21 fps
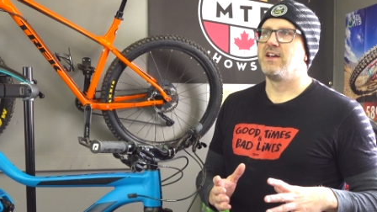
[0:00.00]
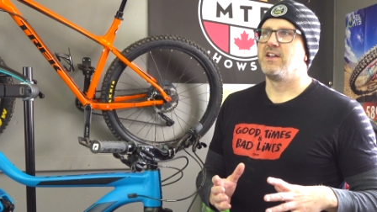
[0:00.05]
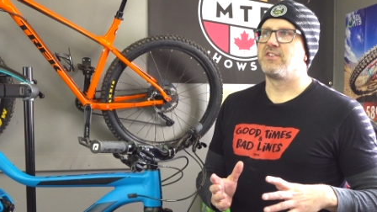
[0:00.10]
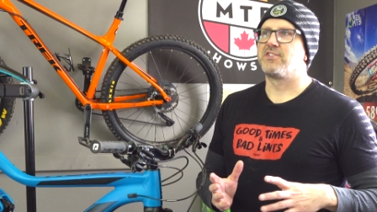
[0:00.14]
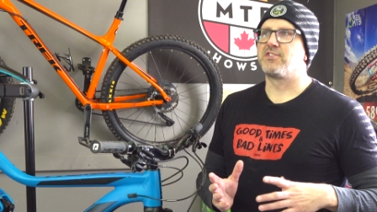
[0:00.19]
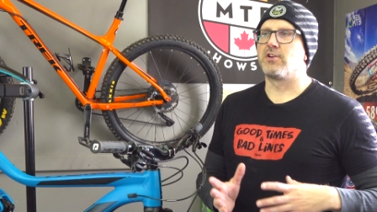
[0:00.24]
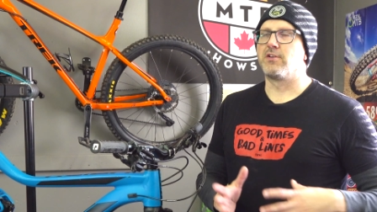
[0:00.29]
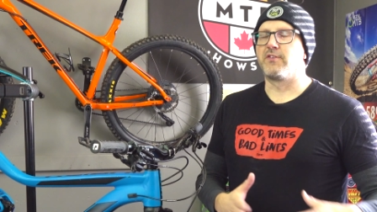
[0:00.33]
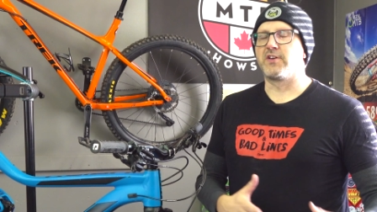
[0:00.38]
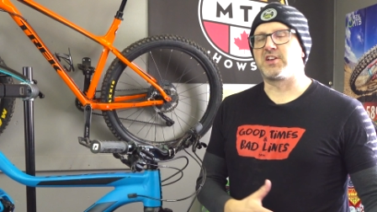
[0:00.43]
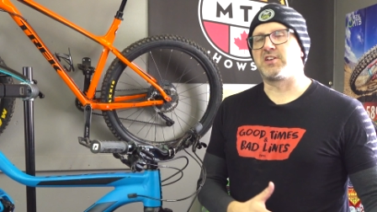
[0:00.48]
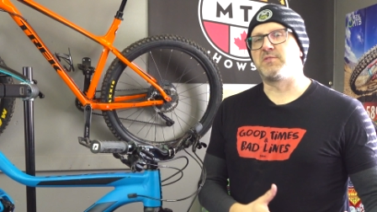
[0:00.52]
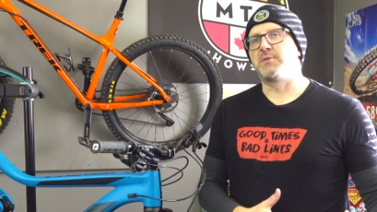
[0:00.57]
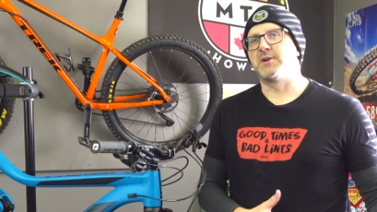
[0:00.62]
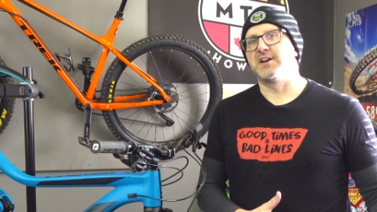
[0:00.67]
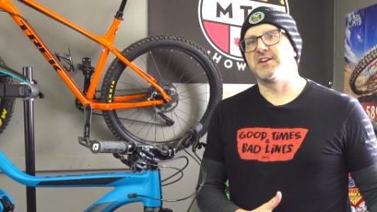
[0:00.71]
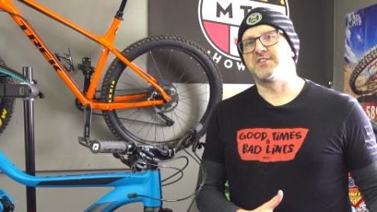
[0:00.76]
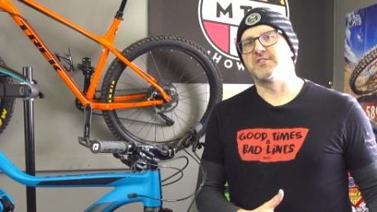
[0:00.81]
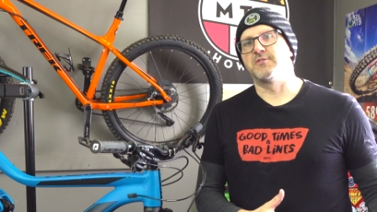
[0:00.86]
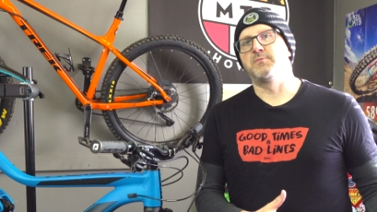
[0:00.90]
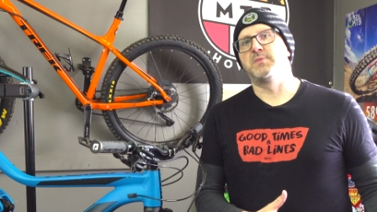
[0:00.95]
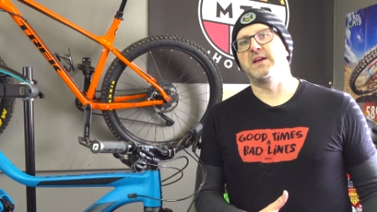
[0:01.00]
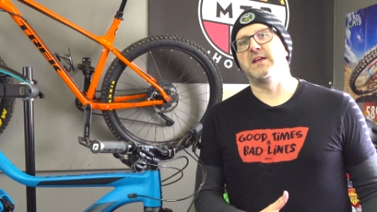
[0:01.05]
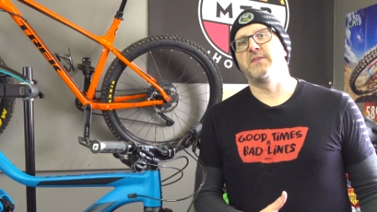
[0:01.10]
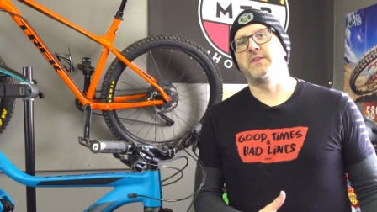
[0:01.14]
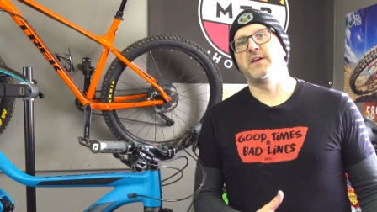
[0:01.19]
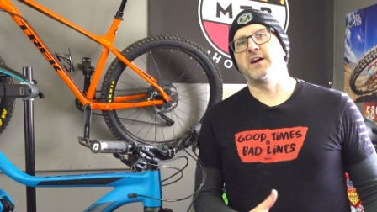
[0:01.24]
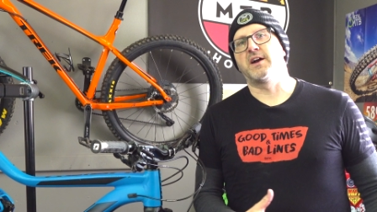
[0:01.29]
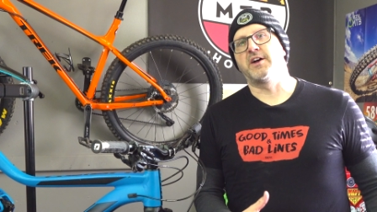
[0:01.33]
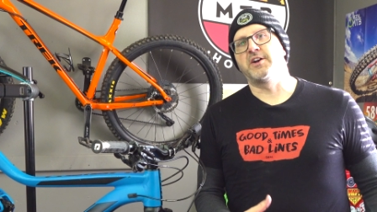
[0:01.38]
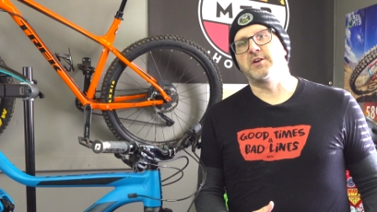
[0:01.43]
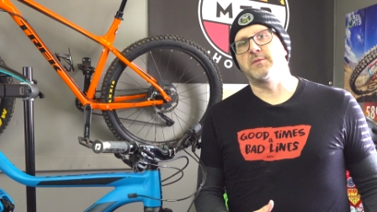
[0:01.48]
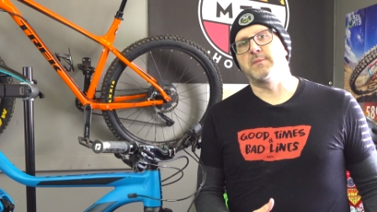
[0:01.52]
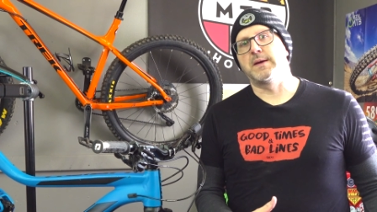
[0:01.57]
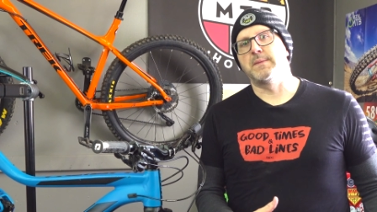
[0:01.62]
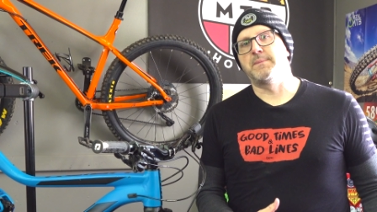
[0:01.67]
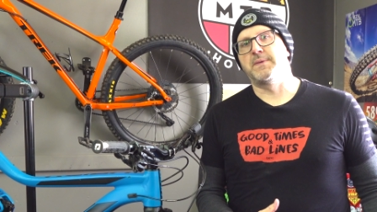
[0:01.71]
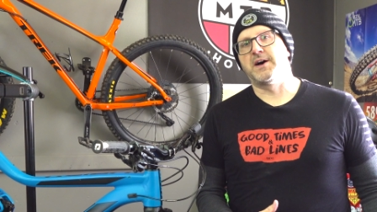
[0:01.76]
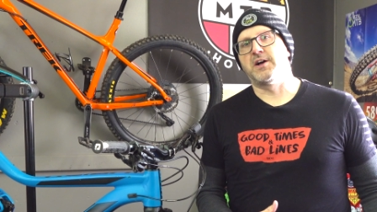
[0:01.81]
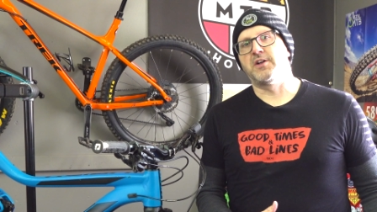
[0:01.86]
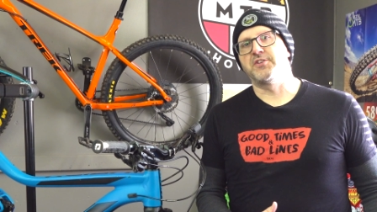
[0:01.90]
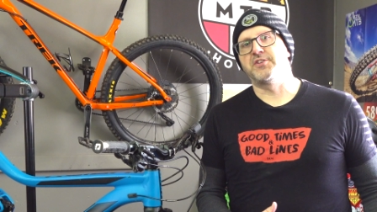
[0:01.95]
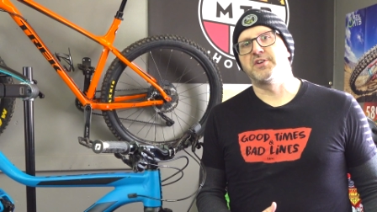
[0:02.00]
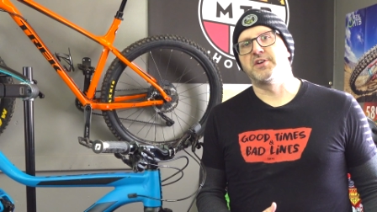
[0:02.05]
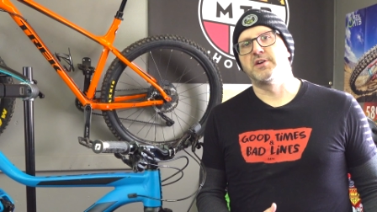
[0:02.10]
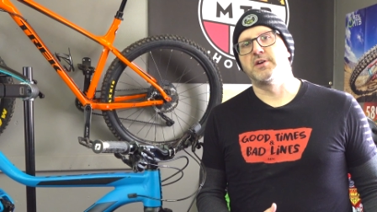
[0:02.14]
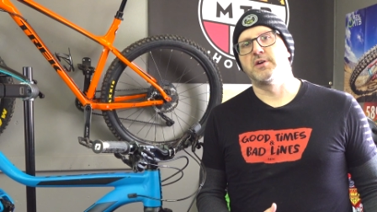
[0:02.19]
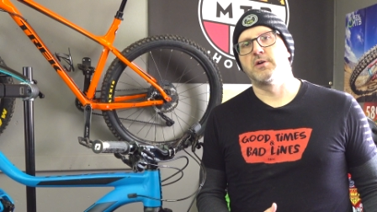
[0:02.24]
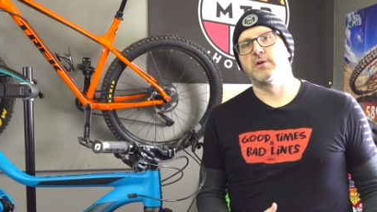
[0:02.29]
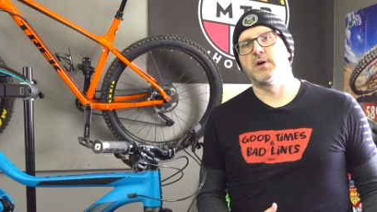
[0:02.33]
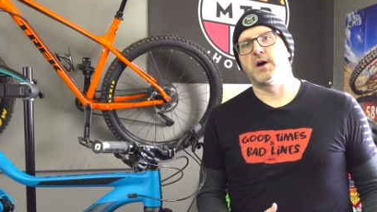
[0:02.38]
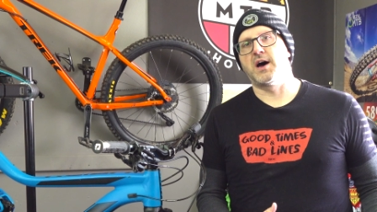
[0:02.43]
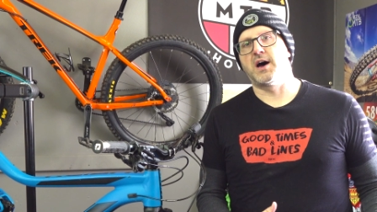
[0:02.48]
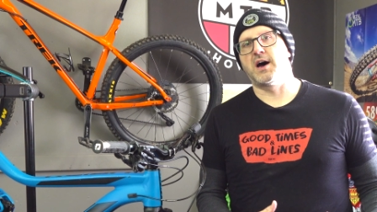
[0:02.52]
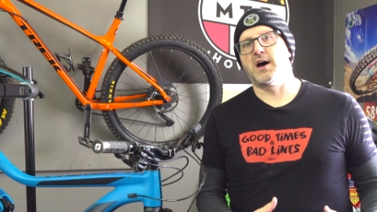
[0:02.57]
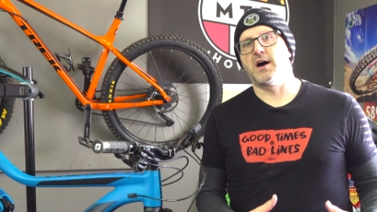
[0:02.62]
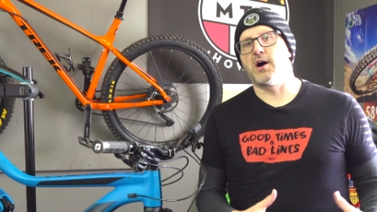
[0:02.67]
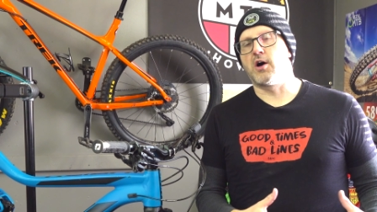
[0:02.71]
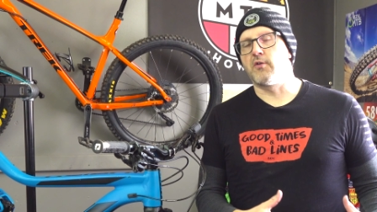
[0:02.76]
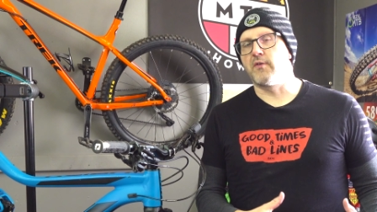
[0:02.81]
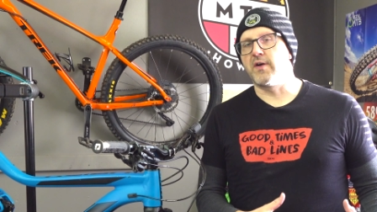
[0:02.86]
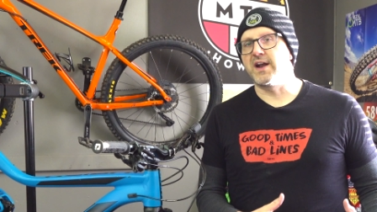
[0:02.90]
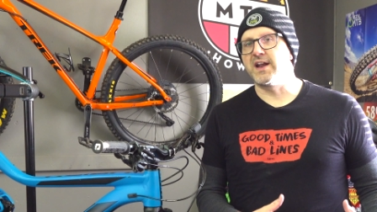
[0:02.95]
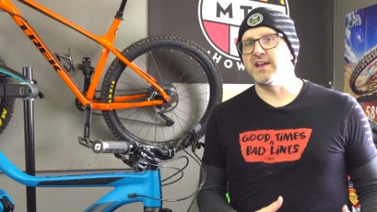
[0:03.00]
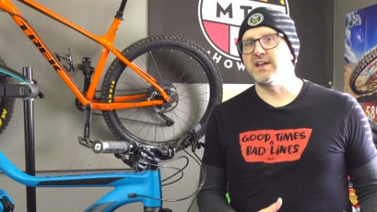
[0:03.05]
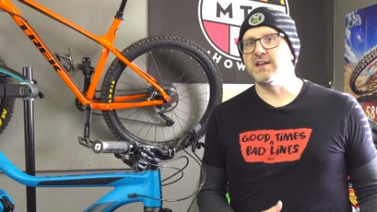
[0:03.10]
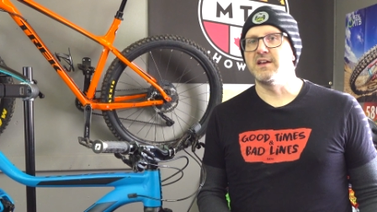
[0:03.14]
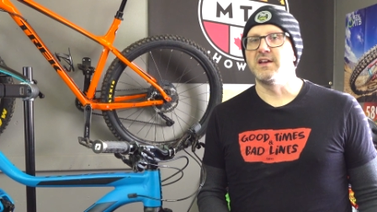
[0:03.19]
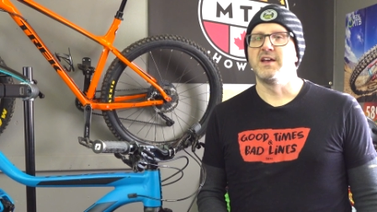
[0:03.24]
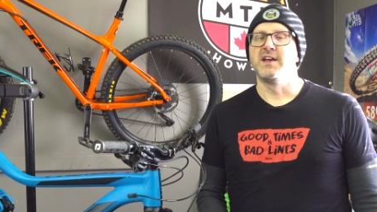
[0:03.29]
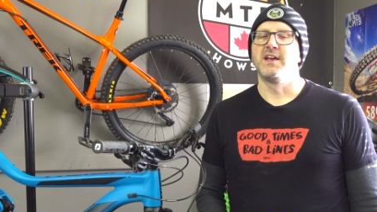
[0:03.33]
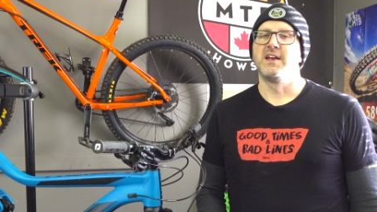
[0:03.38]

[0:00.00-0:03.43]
sort of experience of being there under my belt uh, already.